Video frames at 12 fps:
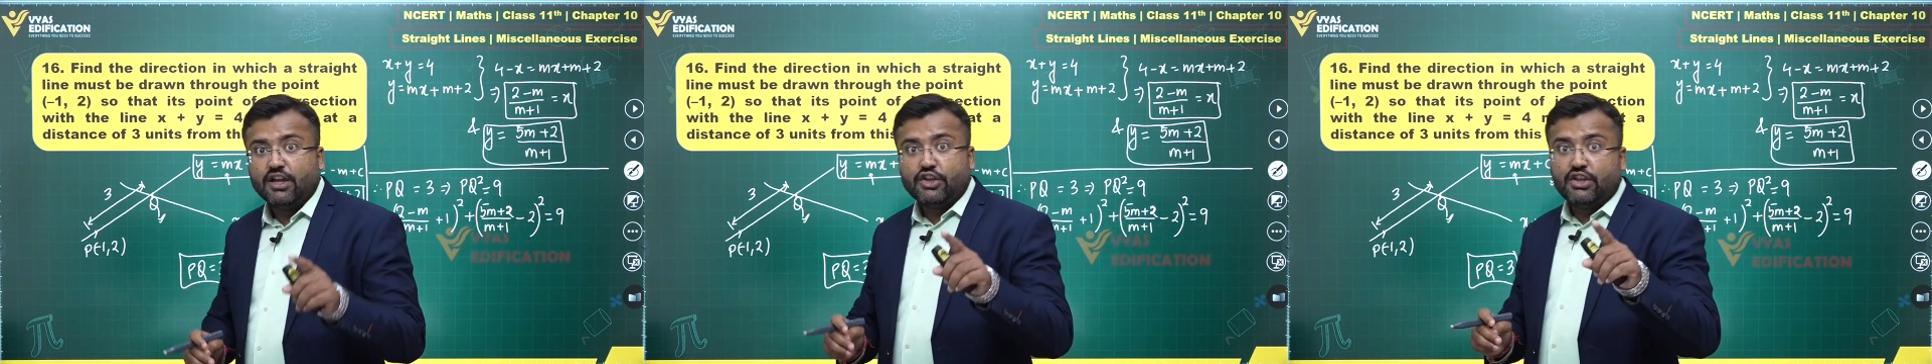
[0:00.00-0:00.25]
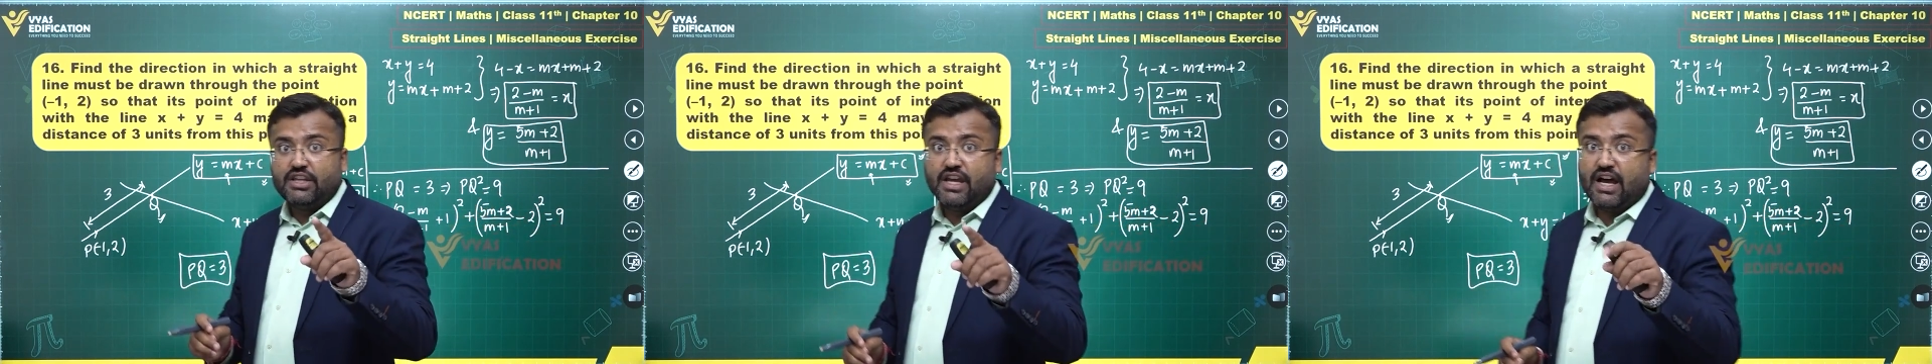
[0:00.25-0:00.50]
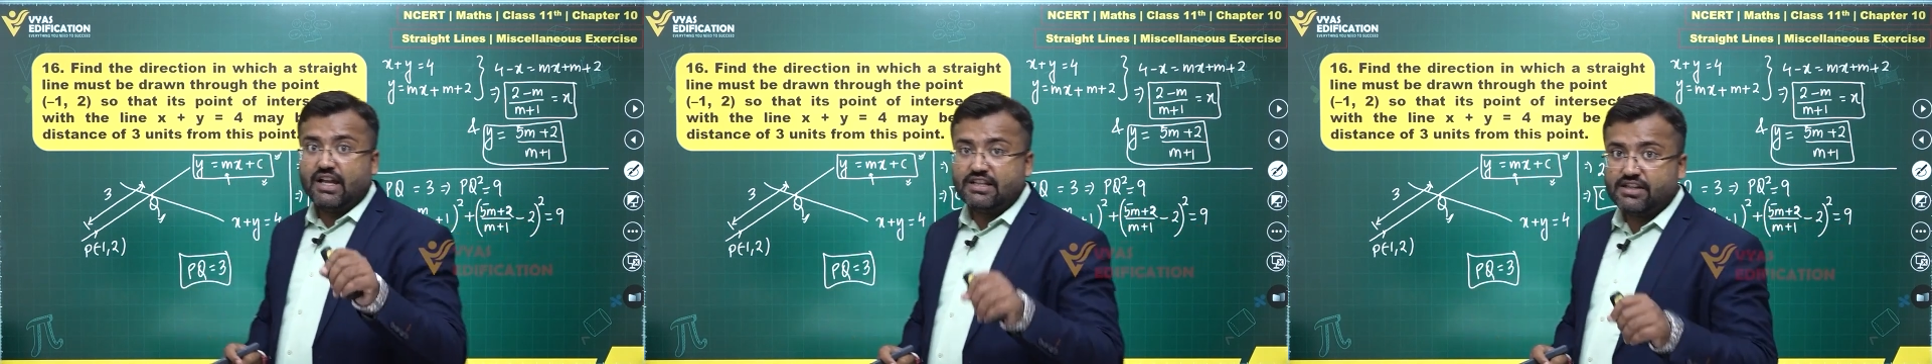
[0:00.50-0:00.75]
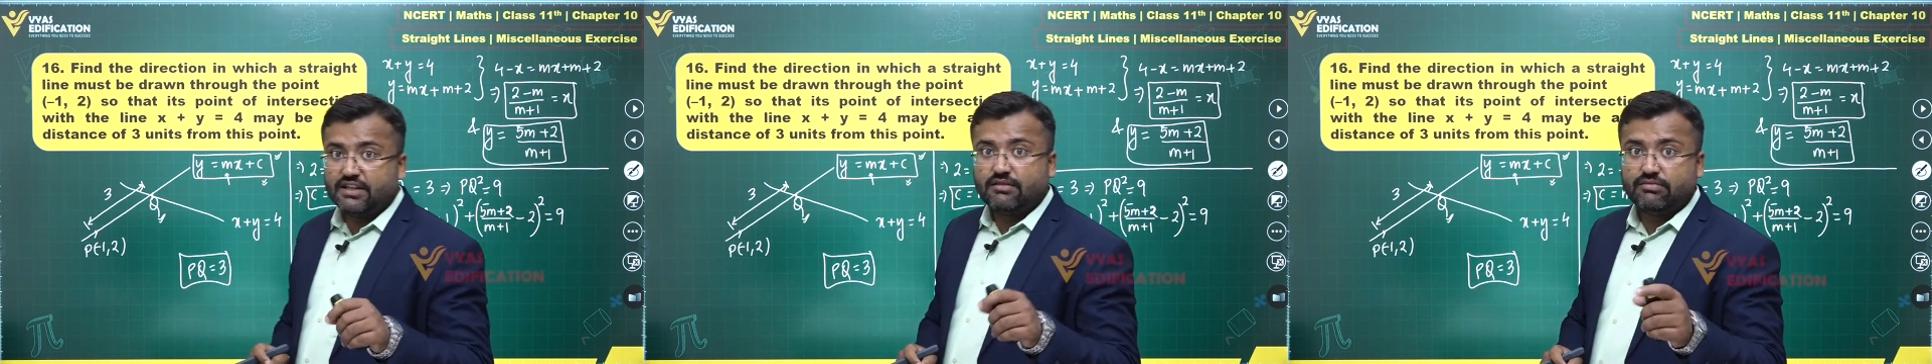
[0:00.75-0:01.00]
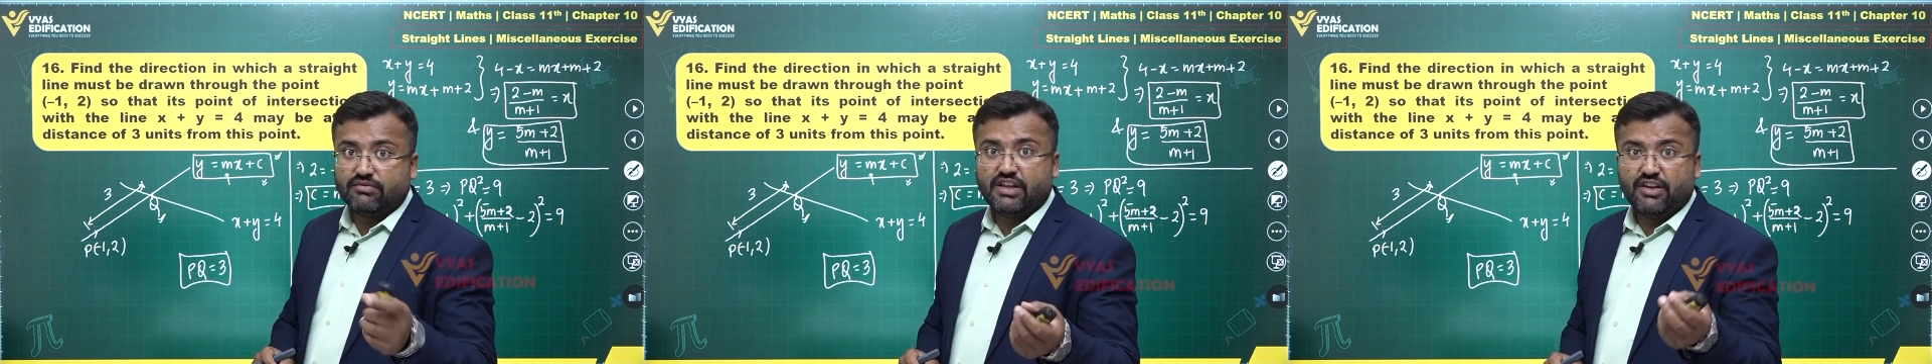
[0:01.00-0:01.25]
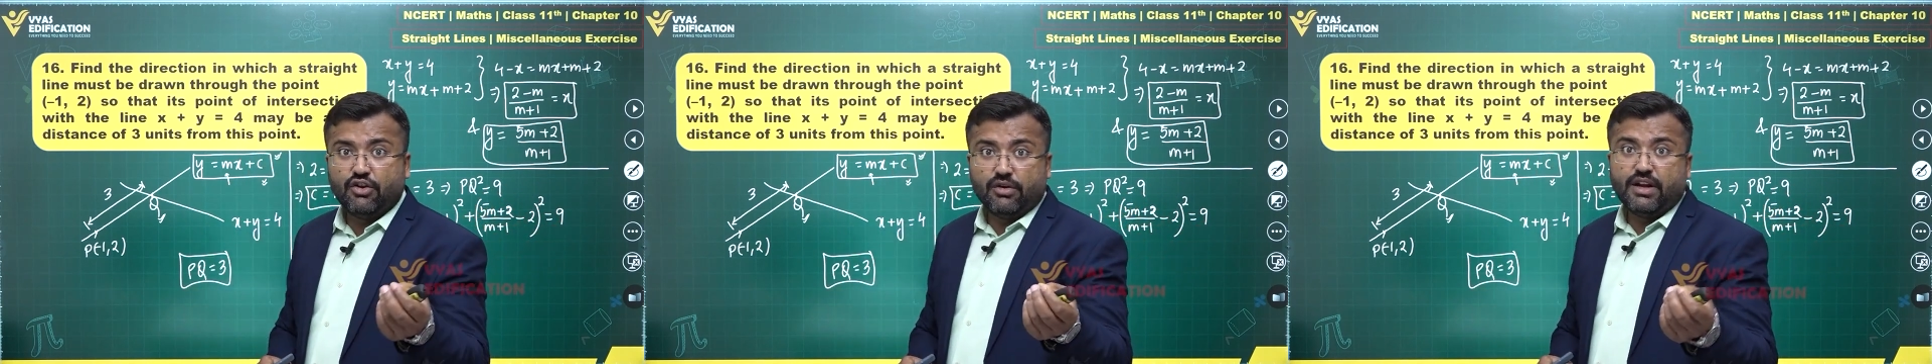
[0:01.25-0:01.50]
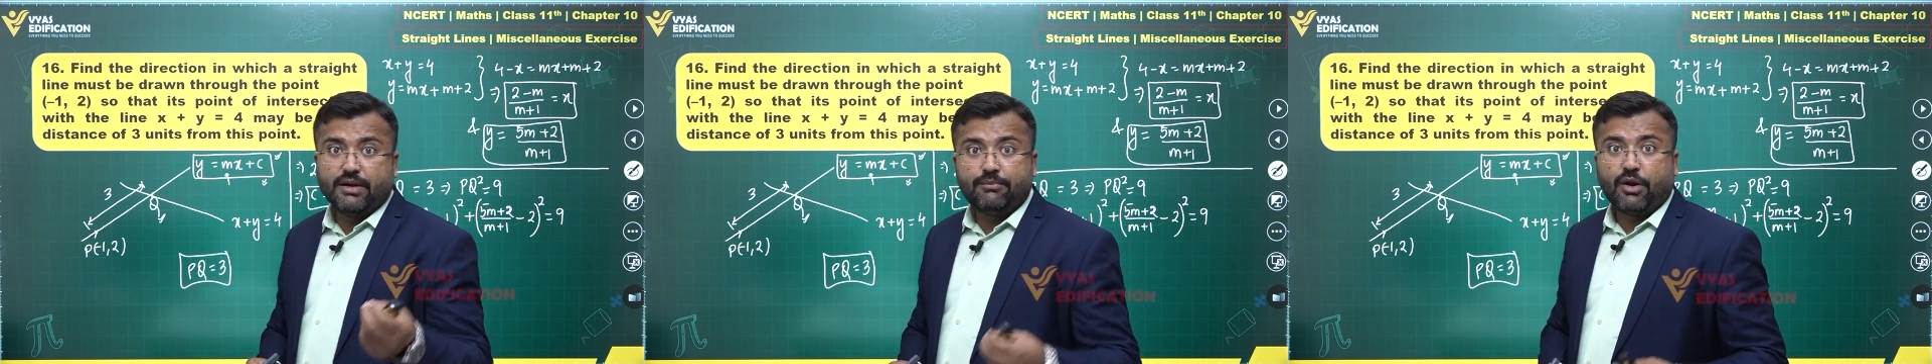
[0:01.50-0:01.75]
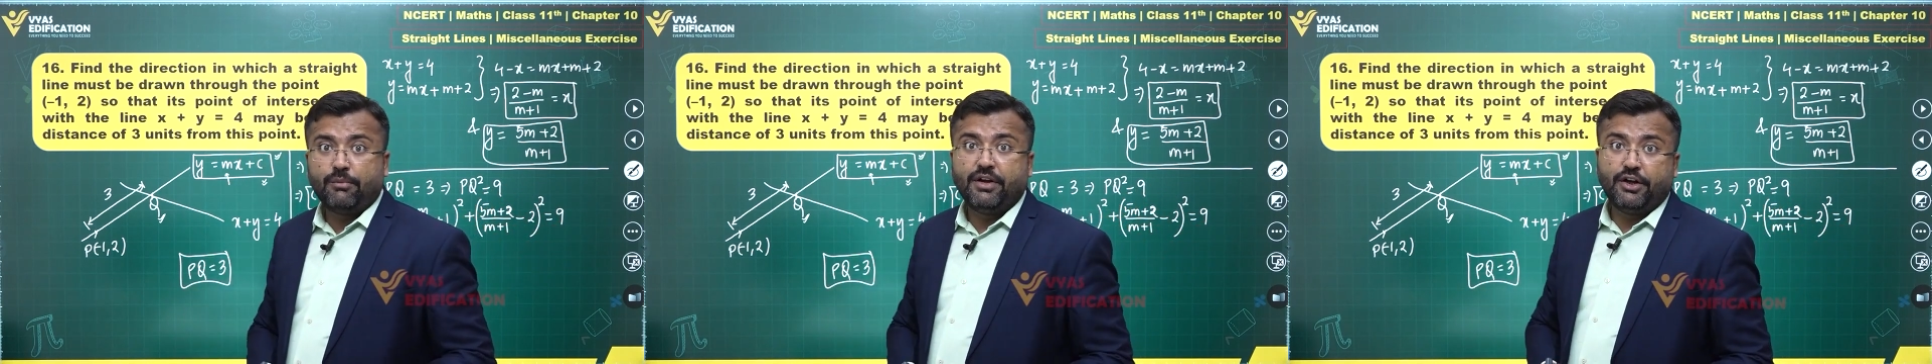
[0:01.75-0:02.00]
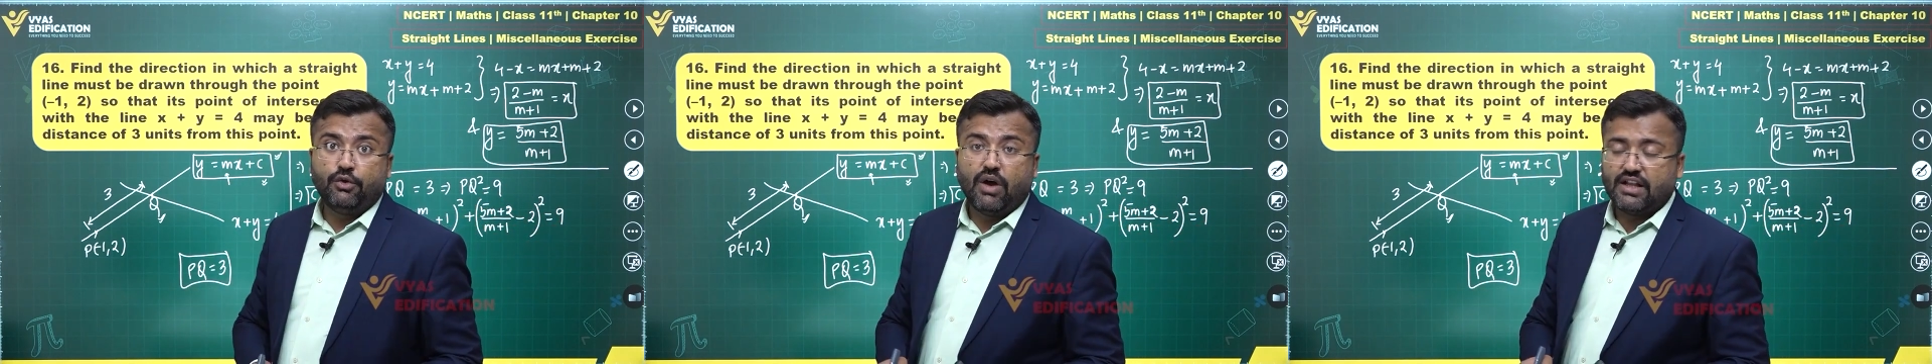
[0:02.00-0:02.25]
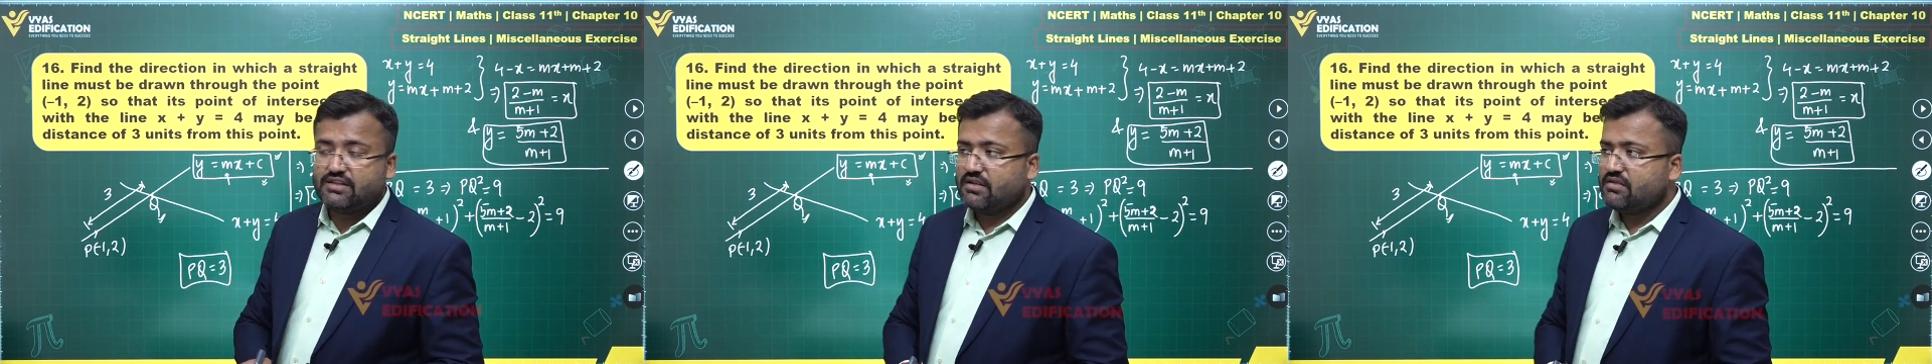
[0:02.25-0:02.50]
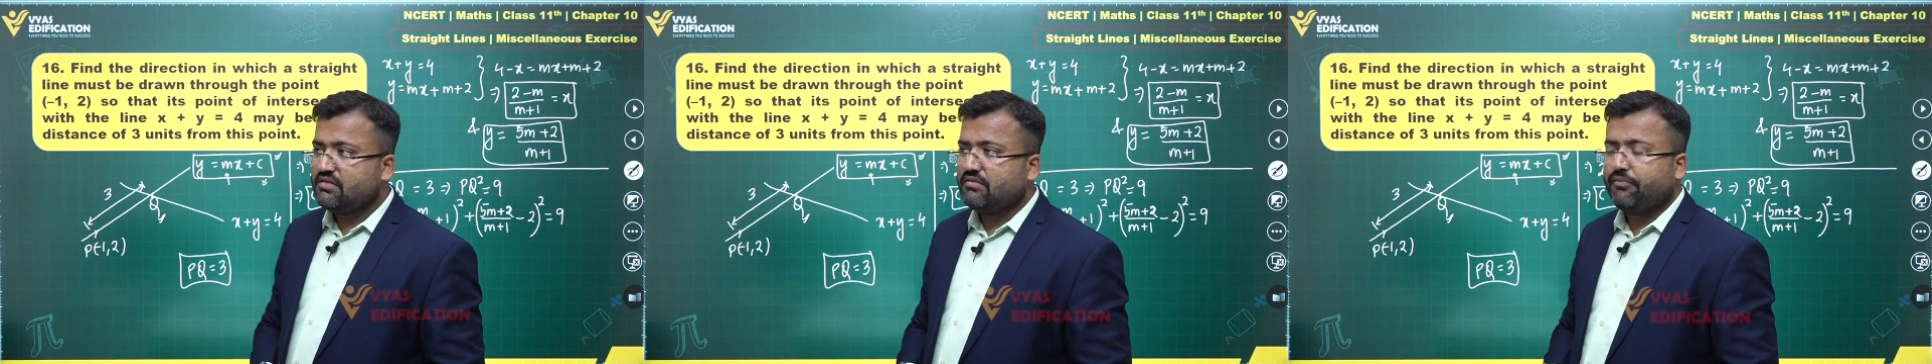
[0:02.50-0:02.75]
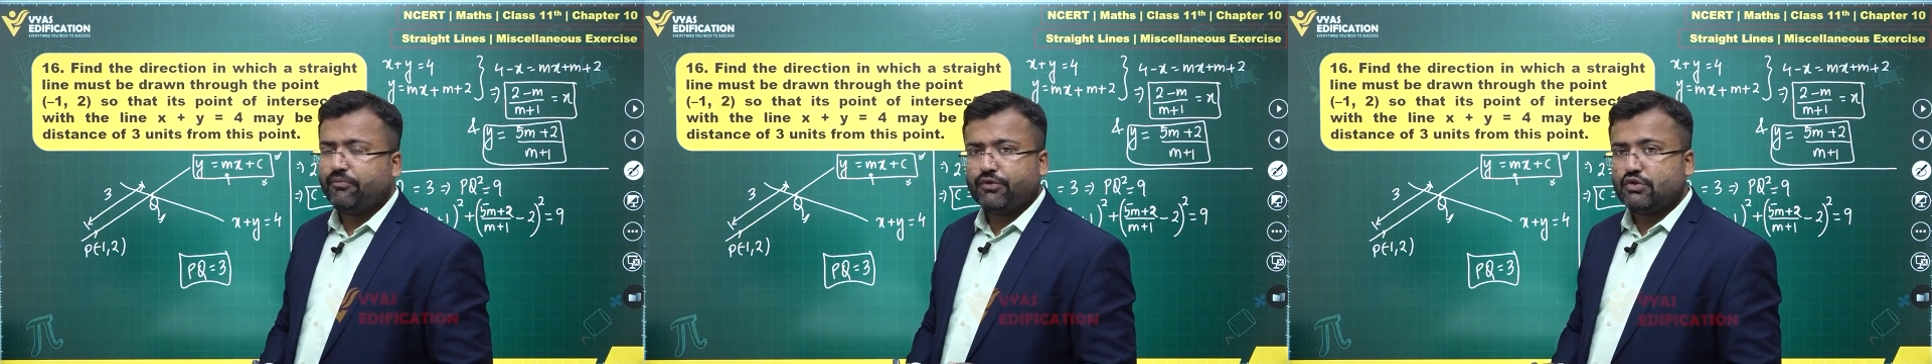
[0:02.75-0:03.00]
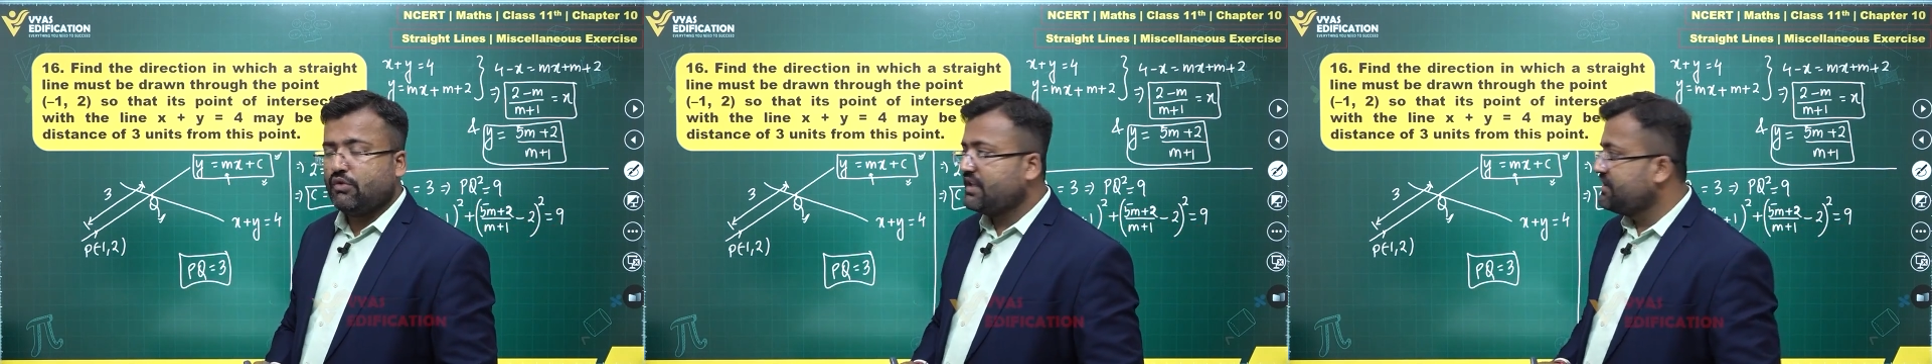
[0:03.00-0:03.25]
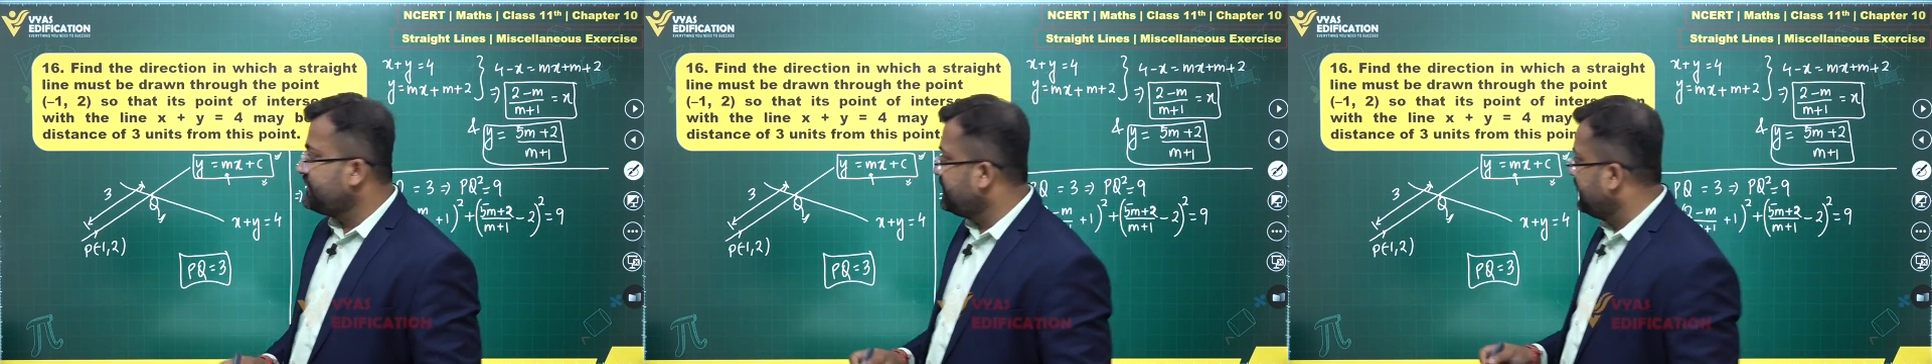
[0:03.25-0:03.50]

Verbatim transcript: the answer, the, you'll get probably two answers, two answers,